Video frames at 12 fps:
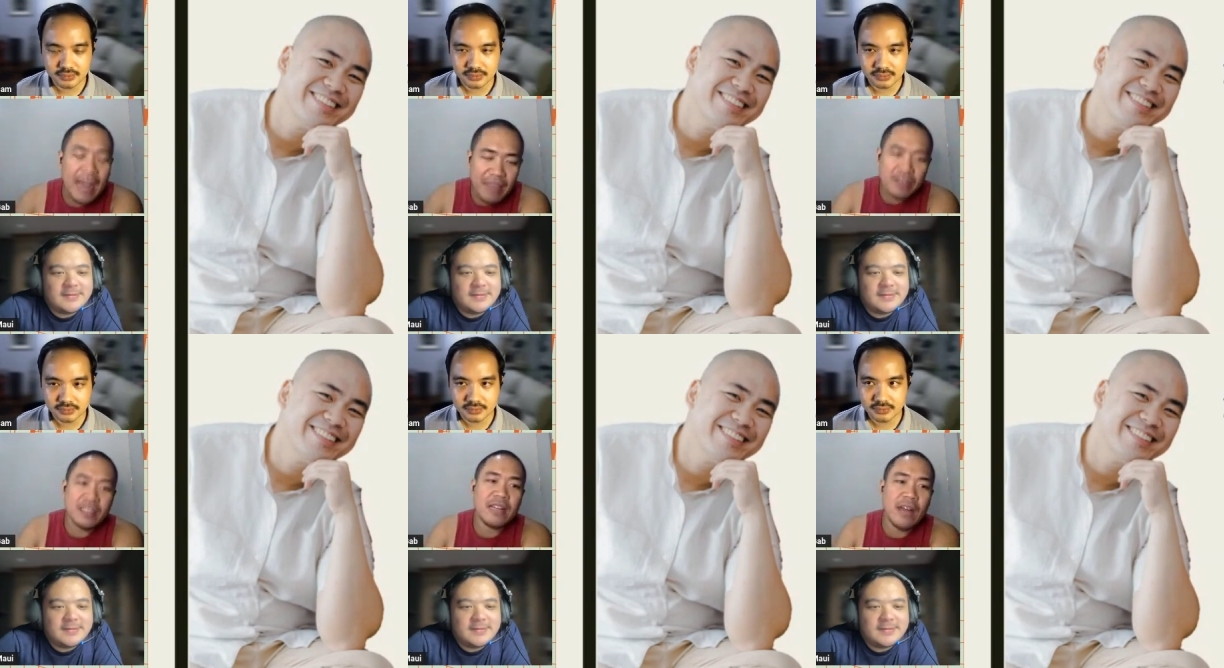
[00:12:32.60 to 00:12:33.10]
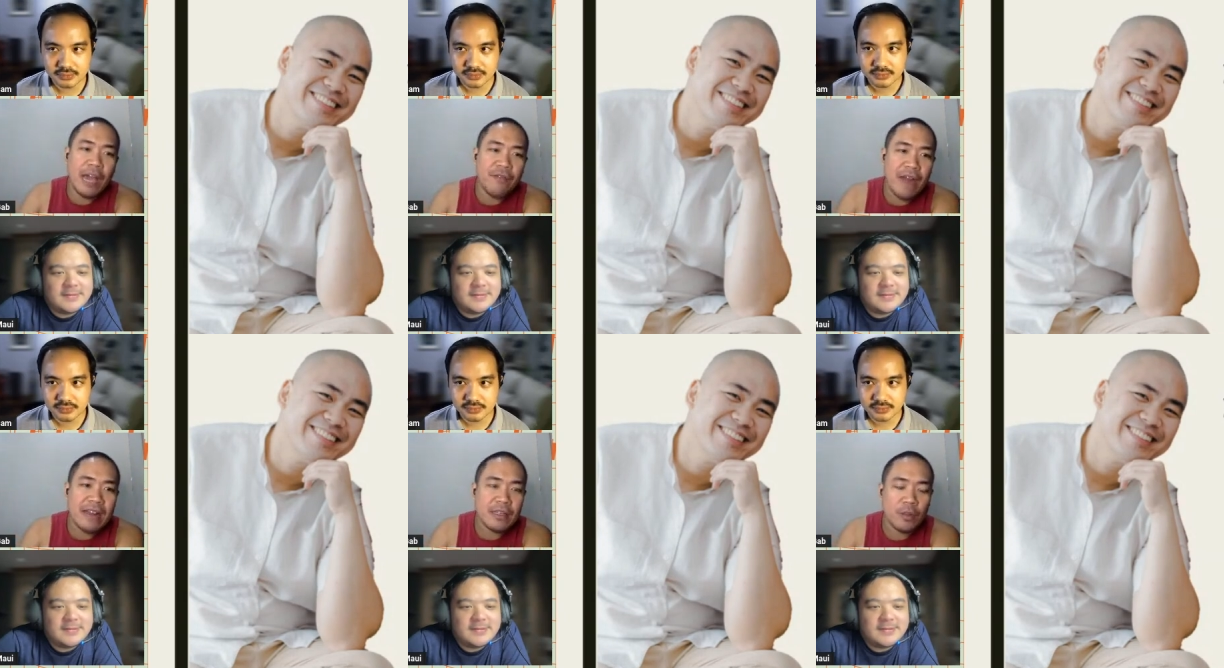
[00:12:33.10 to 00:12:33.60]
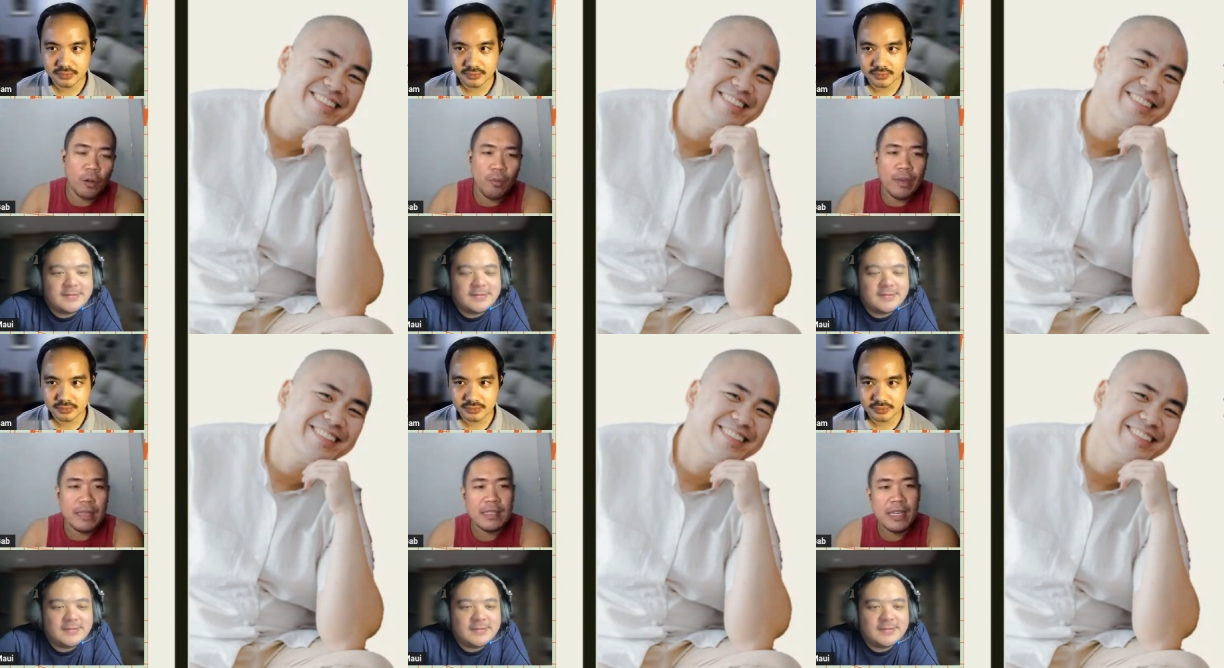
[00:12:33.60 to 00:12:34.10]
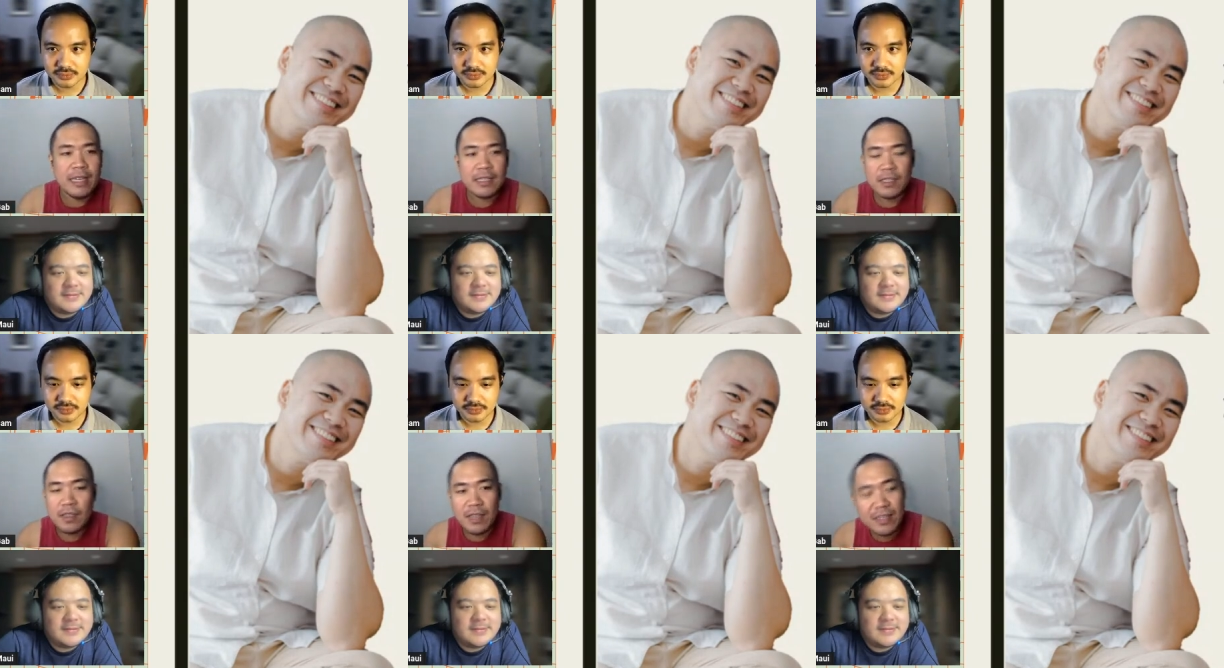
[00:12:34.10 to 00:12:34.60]
Speaker 1: ang interesting lang kay Francis
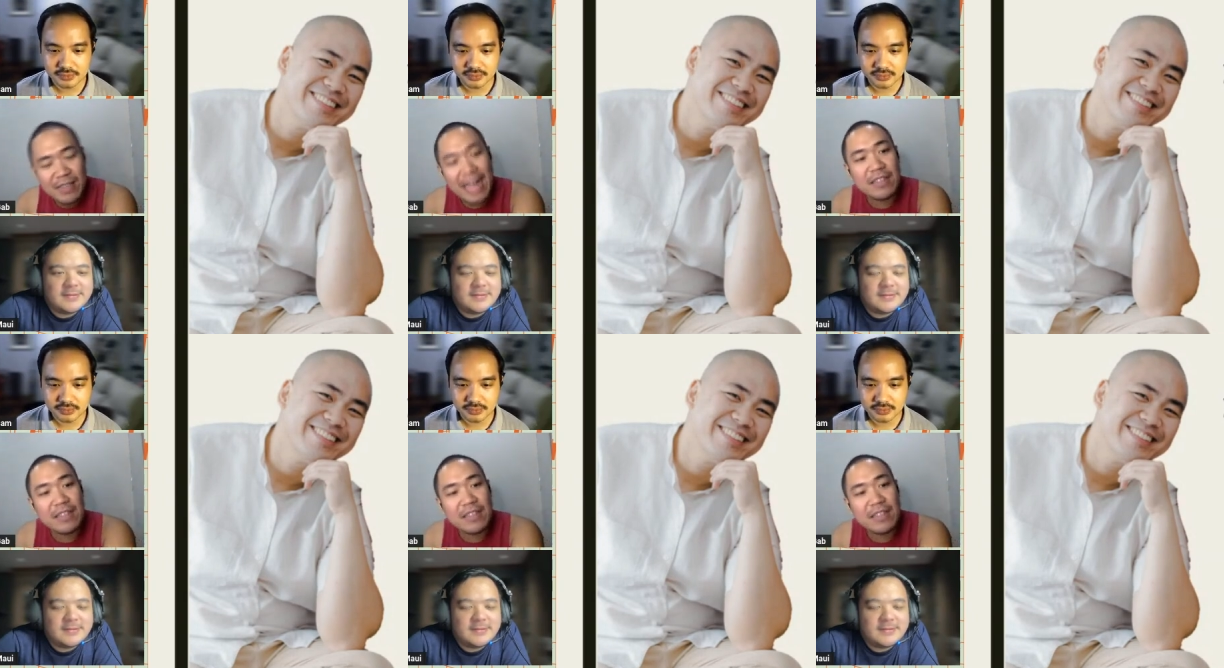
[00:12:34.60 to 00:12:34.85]
Lopez is the